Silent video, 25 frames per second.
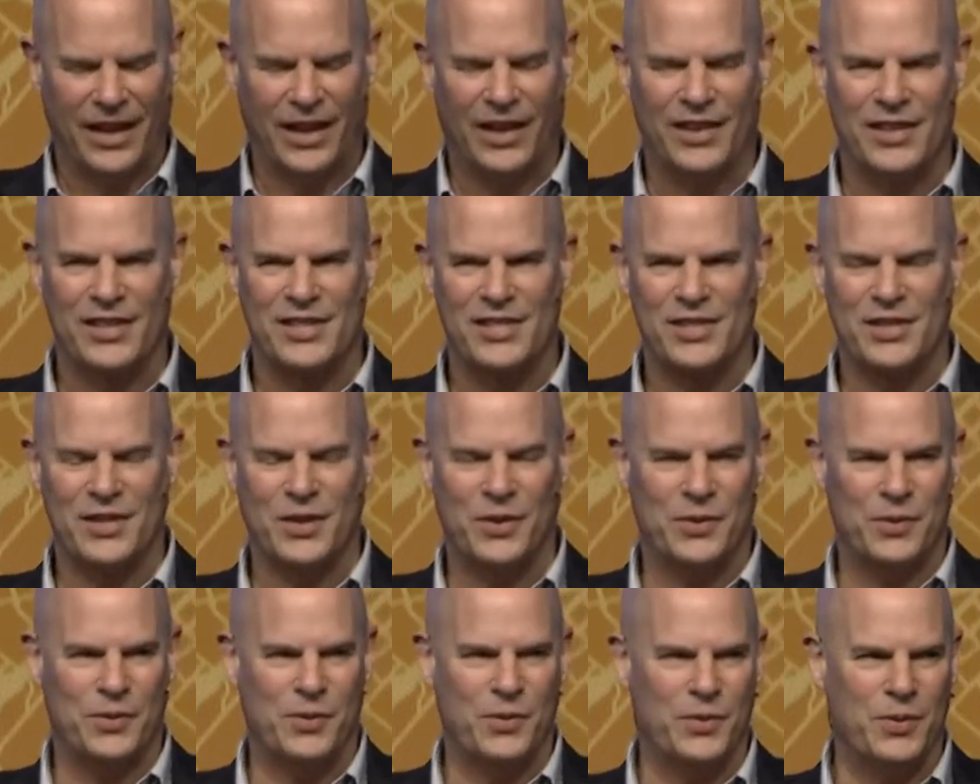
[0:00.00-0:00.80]

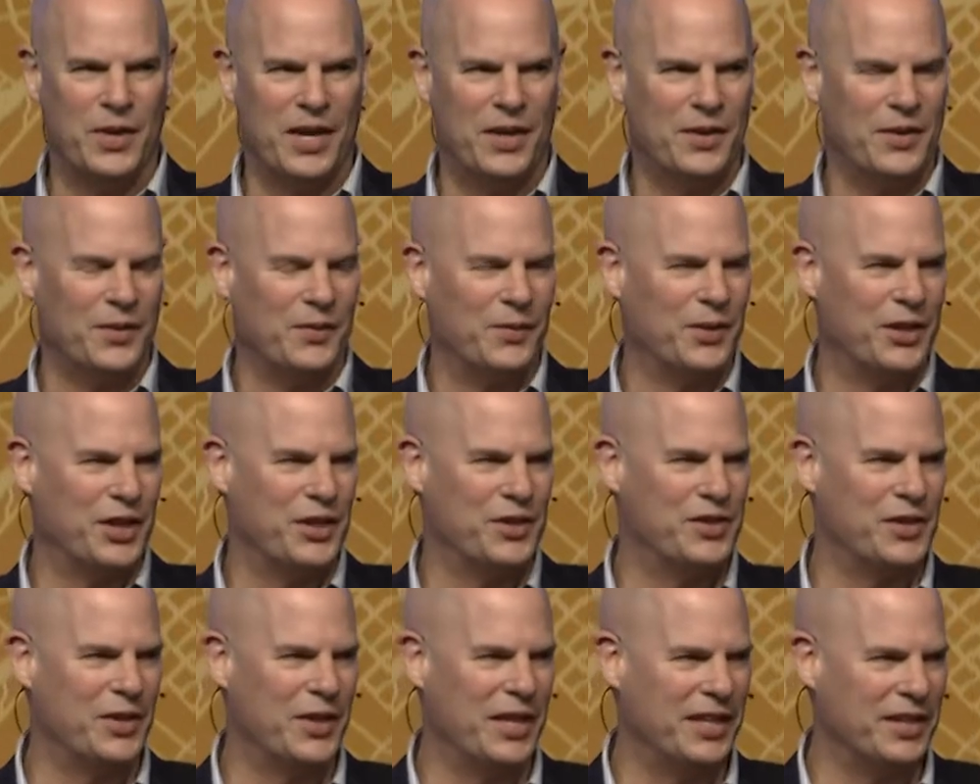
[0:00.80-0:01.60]
So, what
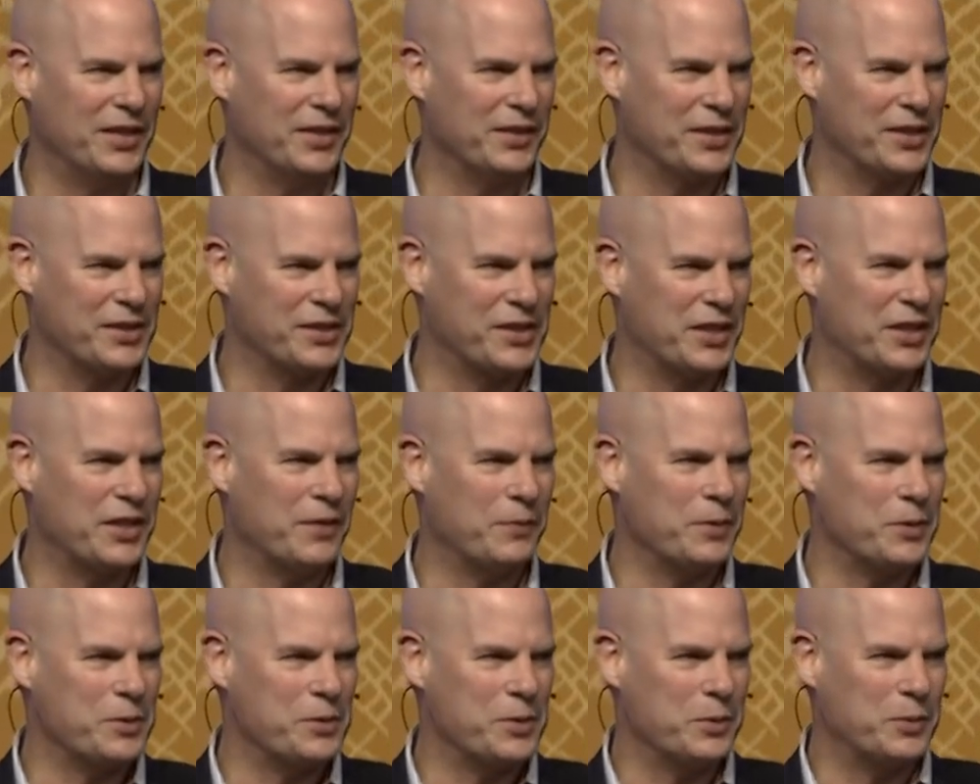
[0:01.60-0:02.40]
did you hear? There's a
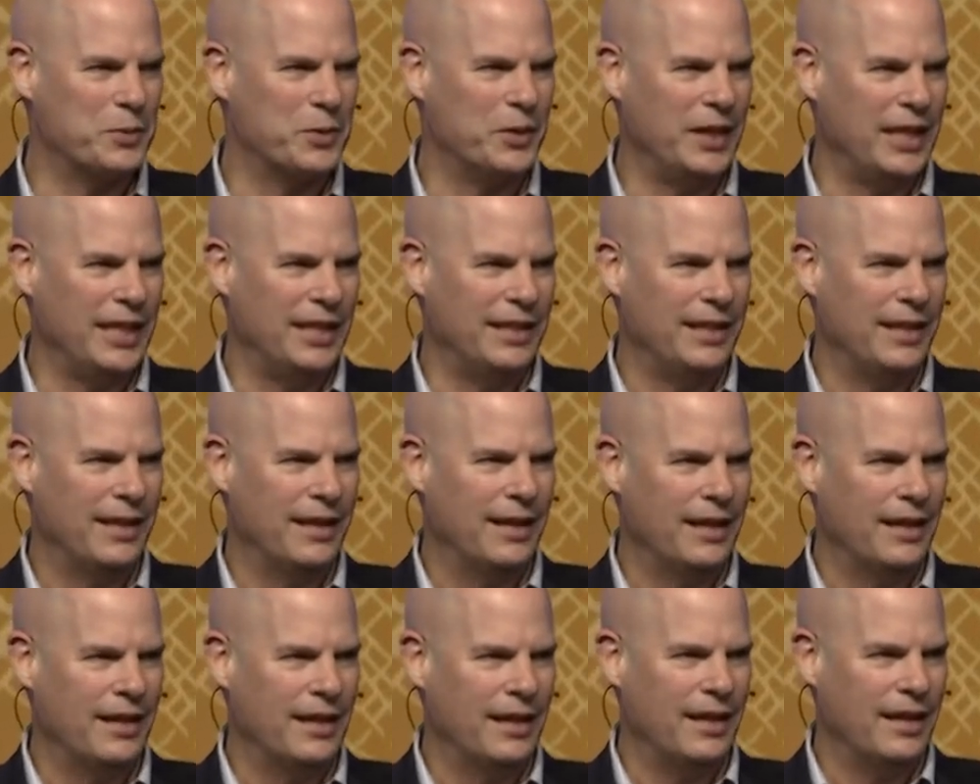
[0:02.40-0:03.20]
difference between
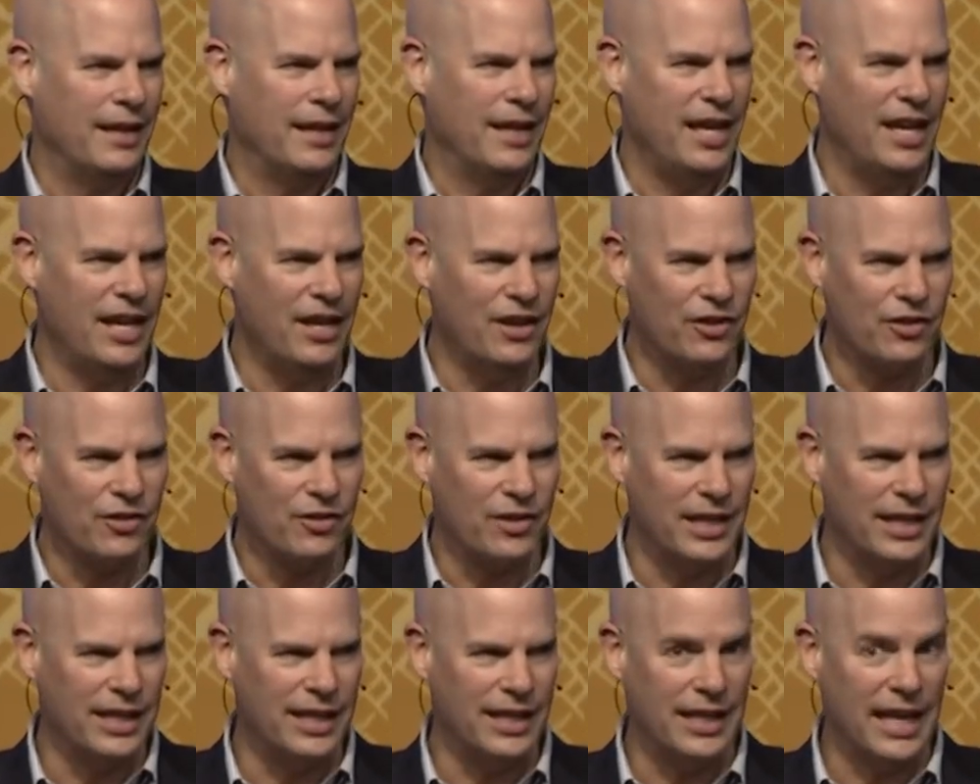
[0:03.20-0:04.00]

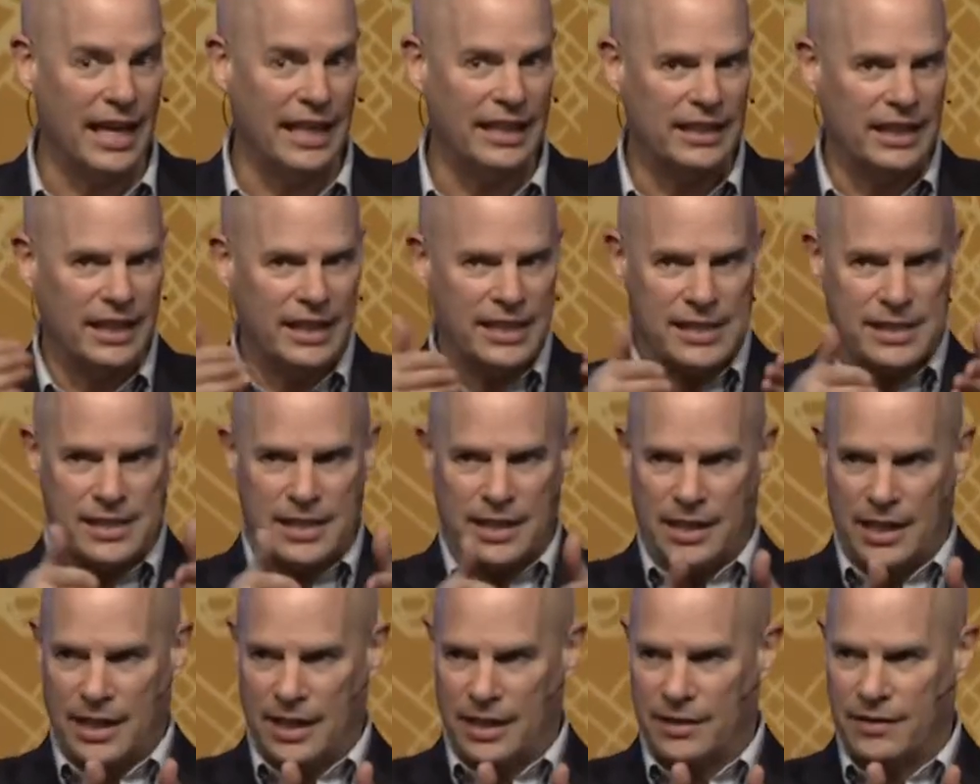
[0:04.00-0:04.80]
hearing and
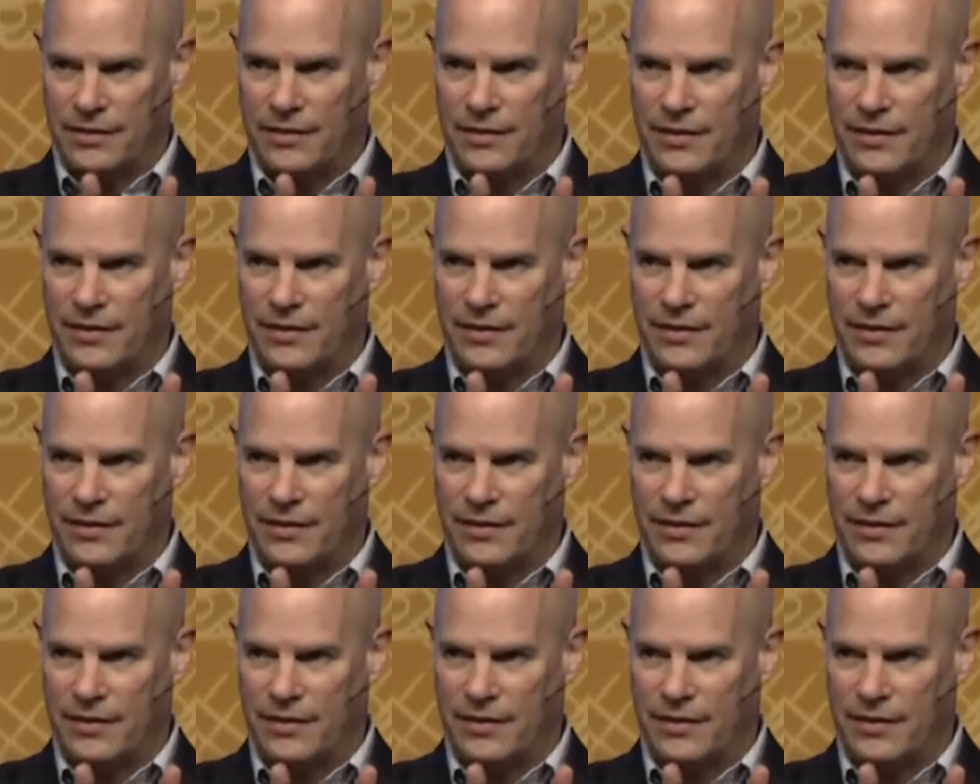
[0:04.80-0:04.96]
listening.